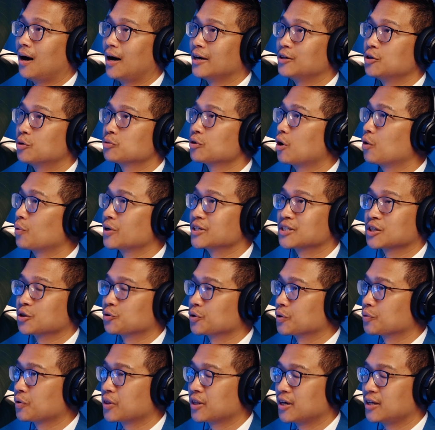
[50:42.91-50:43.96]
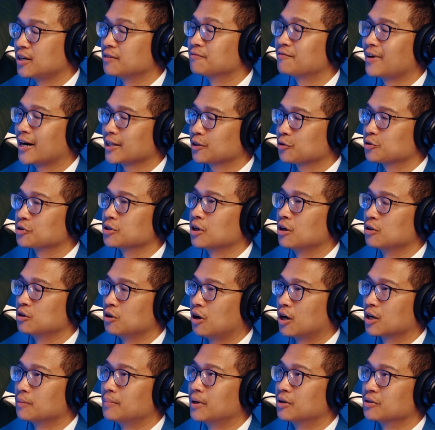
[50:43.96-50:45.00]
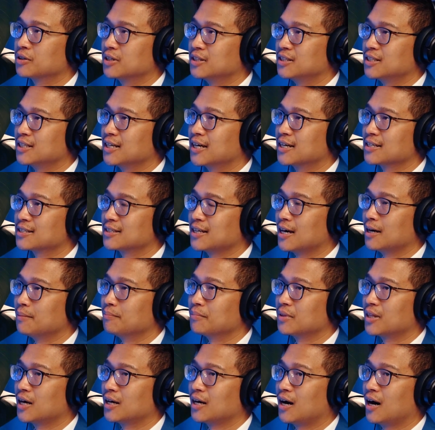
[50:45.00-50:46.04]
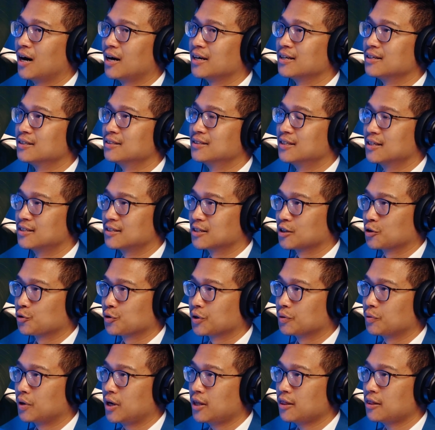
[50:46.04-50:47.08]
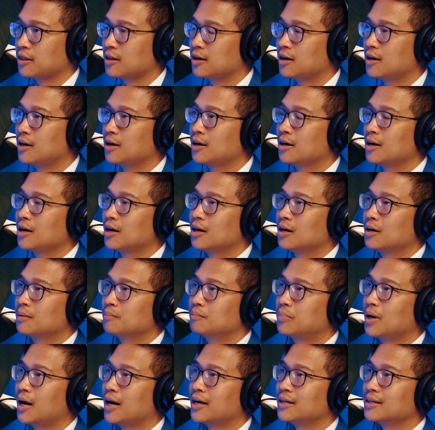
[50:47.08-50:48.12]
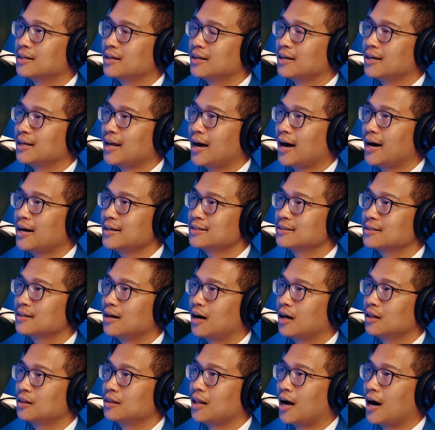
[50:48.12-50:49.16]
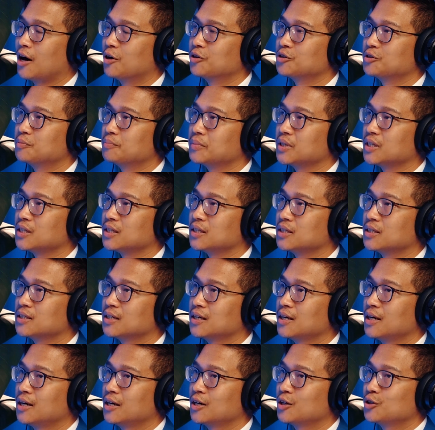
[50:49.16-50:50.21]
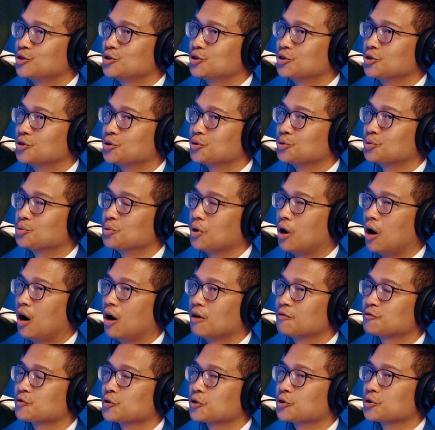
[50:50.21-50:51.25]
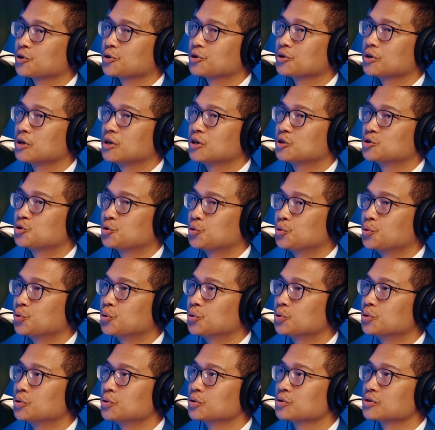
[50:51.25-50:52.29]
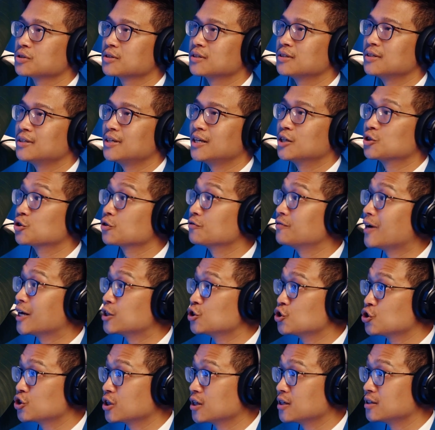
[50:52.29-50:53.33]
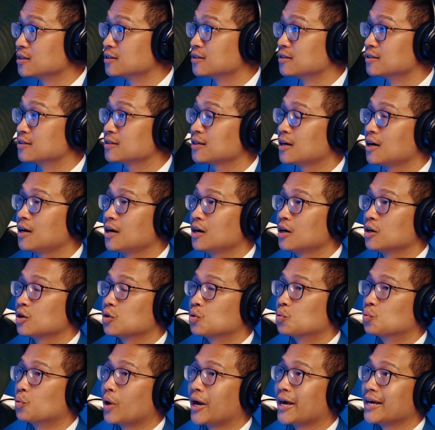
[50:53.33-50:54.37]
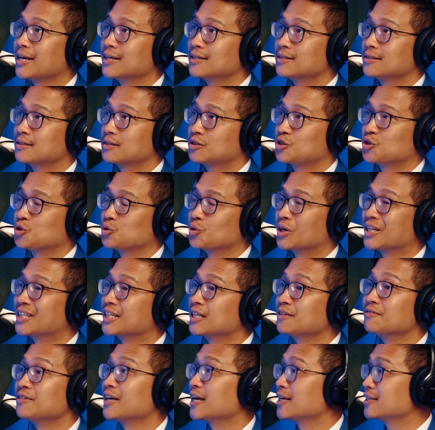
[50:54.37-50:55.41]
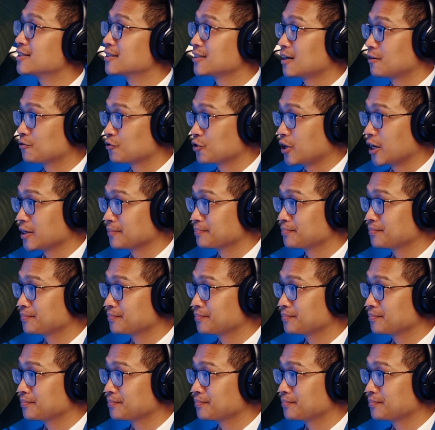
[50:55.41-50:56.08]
I don't always agree with it. In fact, there's a lot about the DSM that I disagree with. But it has allowed me to offer tools, interventions, ways to alleviate suffering.